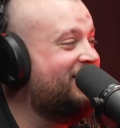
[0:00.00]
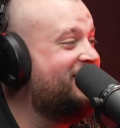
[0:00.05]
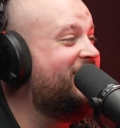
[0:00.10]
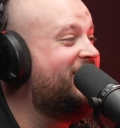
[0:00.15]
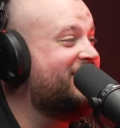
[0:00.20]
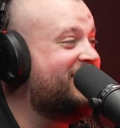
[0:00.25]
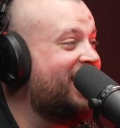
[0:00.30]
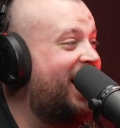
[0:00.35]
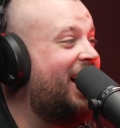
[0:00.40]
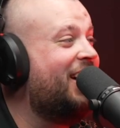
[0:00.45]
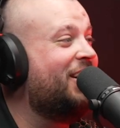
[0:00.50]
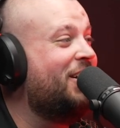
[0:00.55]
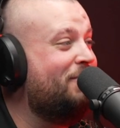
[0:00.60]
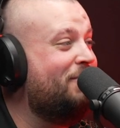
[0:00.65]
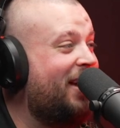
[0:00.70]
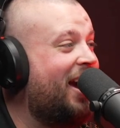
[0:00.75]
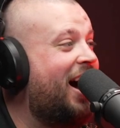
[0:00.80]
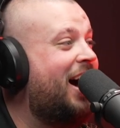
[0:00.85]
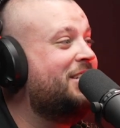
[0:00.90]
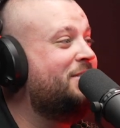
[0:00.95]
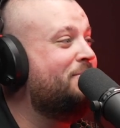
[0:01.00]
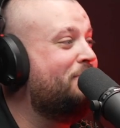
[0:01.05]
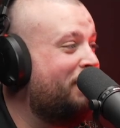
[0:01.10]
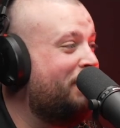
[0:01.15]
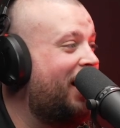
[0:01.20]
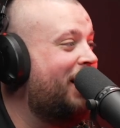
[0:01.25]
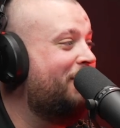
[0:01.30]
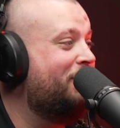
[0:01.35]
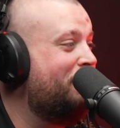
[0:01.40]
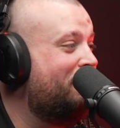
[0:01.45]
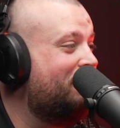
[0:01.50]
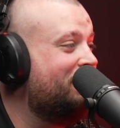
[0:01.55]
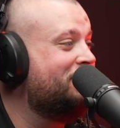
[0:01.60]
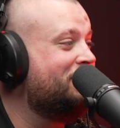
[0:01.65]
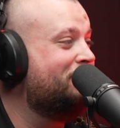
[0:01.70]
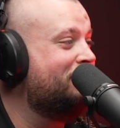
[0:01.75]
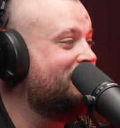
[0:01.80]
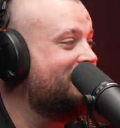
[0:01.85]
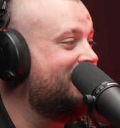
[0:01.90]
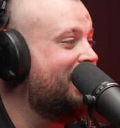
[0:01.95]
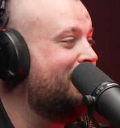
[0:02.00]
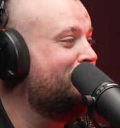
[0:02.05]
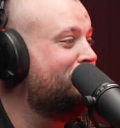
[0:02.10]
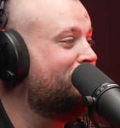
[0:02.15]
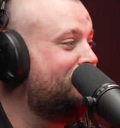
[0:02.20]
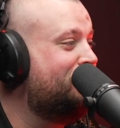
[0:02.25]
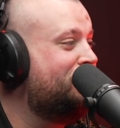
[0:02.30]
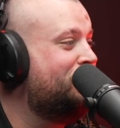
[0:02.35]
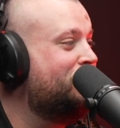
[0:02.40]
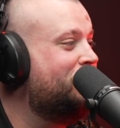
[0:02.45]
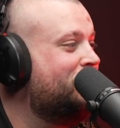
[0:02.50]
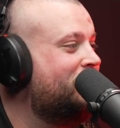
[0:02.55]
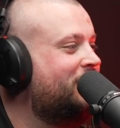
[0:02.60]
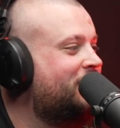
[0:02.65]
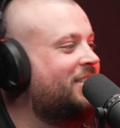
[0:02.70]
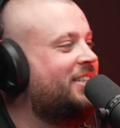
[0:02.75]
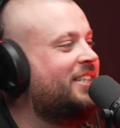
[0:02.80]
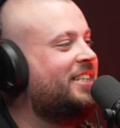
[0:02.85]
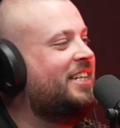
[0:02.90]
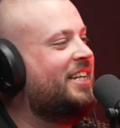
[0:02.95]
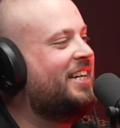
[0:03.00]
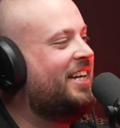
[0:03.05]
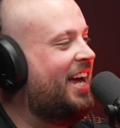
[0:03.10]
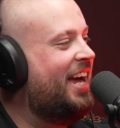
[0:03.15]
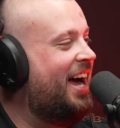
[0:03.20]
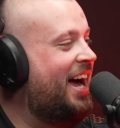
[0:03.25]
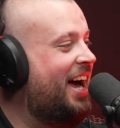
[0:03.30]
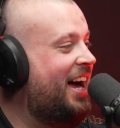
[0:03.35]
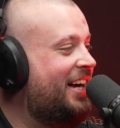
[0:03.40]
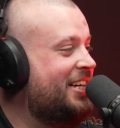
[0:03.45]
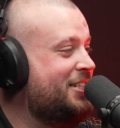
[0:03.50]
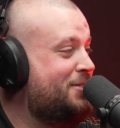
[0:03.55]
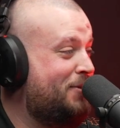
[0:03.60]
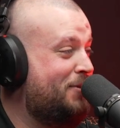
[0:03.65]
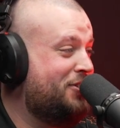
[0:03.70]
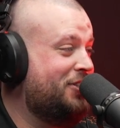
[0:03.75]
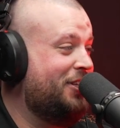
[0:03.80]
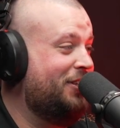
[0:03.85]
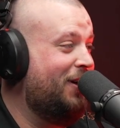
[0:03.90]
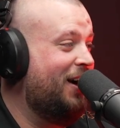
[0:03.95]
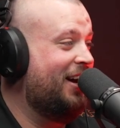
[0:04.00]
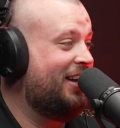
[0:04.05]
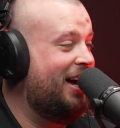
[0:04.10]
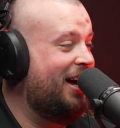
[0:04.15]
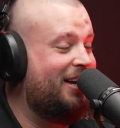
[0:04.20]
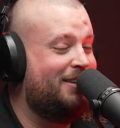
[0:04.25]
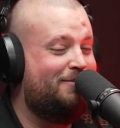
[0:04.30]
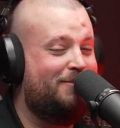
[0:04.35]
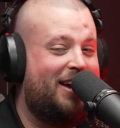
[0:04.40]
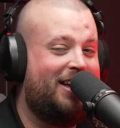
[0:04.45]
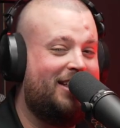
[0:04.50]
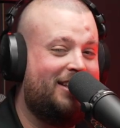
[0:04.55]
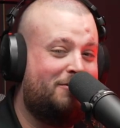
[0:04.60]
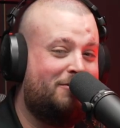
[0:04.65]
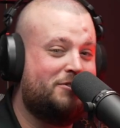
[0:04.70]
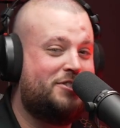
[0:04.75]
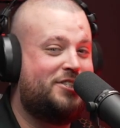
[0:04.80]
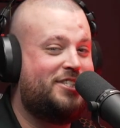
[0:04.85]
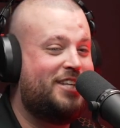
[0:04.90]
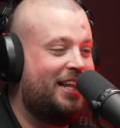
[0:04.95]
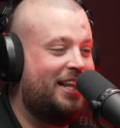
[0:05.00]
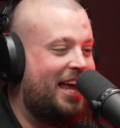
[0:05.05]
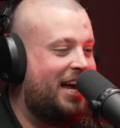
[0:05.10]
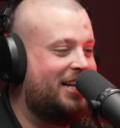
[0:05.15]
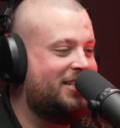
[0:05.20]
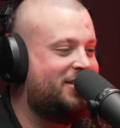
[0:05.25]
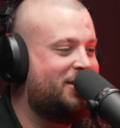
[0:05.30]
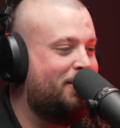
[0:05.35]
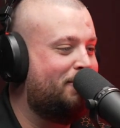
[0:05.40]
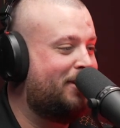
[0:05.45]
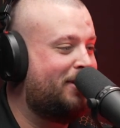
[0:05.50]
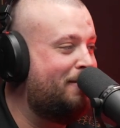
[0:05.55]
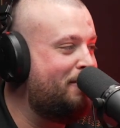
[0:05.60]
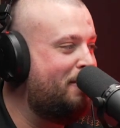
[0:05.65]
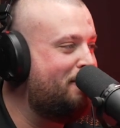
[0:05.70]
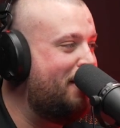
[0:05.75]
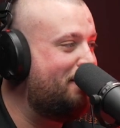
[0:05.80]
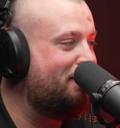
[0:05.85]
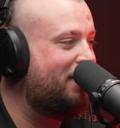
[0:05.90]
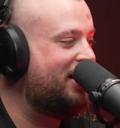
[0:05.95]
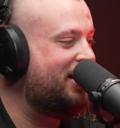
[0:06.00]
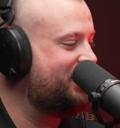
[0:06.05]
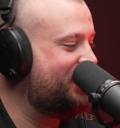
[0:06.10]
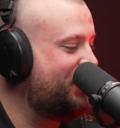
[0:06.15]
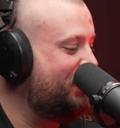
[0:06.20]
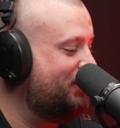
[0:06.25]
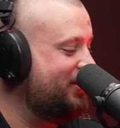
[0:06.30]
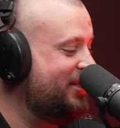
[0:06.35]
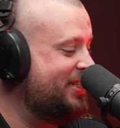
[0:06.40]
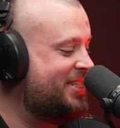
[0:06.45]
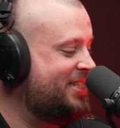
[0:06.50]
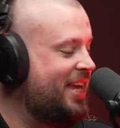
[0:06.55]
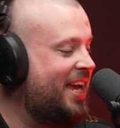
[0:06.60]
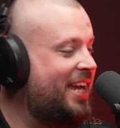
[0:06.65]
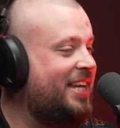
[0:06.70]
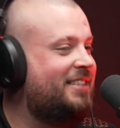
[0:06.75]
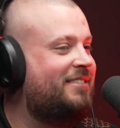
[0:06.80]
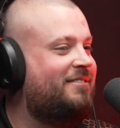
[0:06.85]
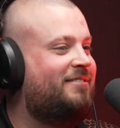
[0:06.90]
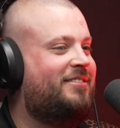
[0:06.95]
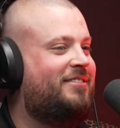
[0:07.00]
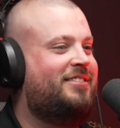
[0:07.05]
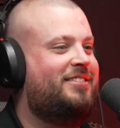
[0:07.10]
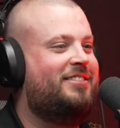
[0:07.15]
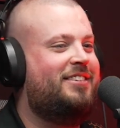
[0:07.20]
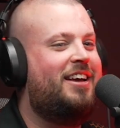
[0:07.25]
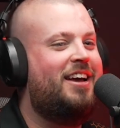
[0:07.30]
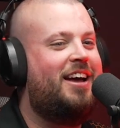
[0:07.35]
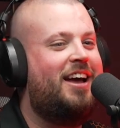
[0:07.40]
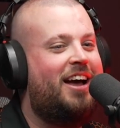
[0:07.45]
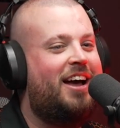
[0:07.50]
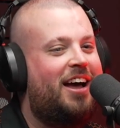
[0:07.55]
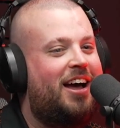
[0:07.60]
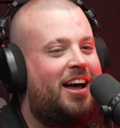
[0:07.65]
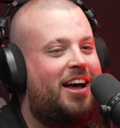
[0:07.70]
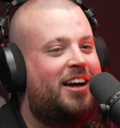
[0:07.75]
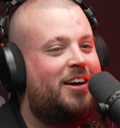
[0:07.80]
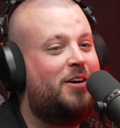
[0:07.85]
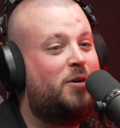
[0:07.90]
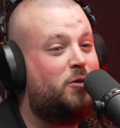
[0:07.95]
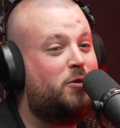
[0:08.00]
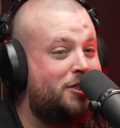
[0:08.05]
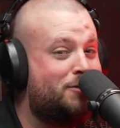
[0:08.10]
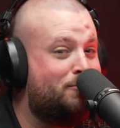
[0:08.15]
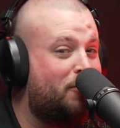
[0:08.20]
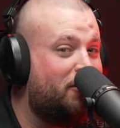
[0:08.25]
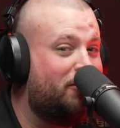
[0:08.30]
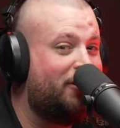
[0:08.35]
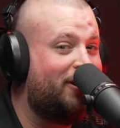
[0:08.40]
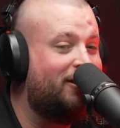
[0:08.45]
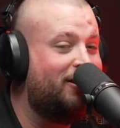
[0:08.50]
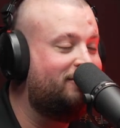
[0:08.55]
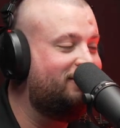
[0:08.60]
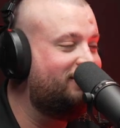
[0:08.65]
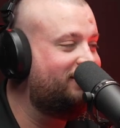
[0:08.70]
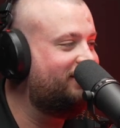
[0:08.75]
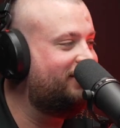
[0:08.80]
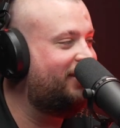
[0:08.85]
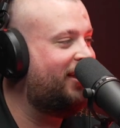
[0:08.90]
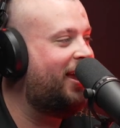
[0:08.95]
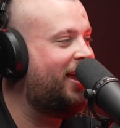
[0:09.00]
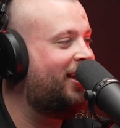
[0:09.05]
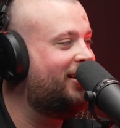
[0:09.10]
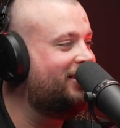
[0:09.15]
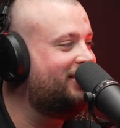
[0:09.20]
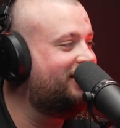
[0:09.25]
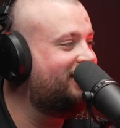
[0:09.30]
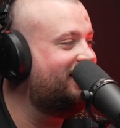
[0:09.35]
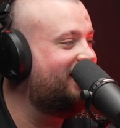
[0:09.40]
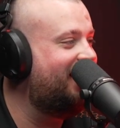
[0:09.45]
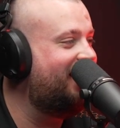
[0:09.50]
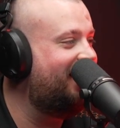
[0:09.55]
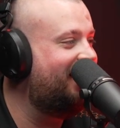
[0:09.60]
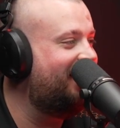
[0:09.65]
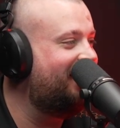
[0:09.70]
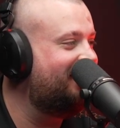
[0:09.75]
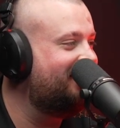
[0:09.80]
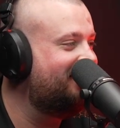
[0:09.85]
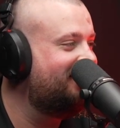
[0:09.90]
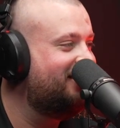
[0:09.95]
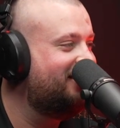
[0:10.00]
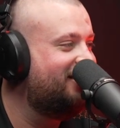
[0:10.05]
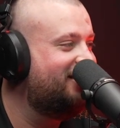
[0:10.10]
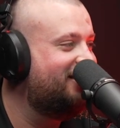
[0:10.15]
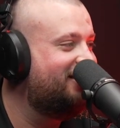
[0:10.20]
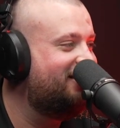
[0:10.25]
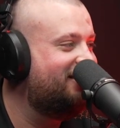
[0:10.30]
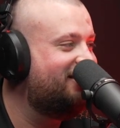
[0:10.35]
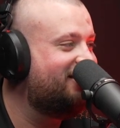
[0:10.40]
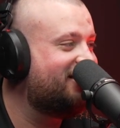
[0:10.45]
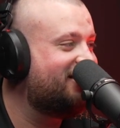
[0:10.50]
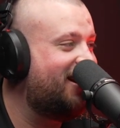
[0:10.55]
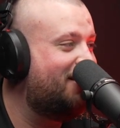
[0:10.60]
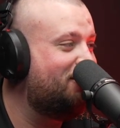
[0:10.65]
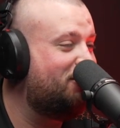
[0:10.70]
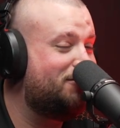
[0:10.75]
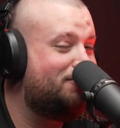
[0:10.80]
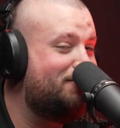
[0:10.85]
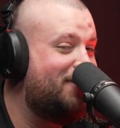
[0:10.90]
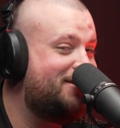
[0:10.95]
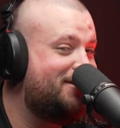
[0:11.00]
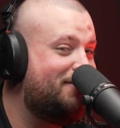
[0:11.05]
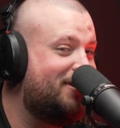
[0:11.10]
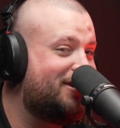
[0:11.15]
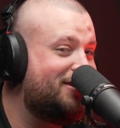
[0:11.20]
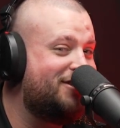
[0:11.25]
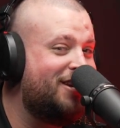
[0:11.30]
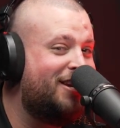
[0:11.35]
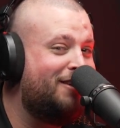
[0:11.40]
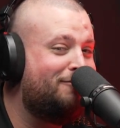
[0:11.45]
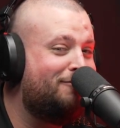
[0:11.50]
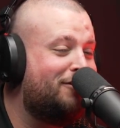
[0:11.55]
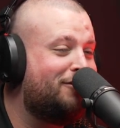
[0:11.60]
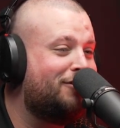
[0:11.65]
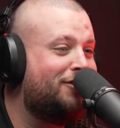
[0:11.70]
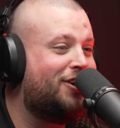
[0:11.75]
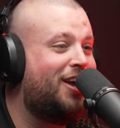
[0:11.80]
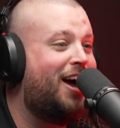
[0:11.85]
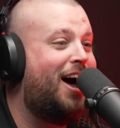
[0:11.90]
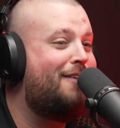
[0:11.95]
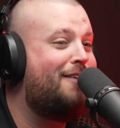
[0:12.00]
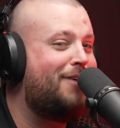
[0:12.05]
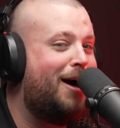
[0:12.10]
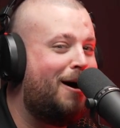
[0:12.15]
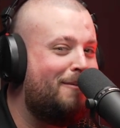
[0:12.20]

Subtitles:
tickets are going to be hard to buy when we're on top of the table for sure. Especially Leichhardt, mate. They will sell out. So become a member, secure your seat or your spot on the hill, and come watch Heamasi Makasini fucking cut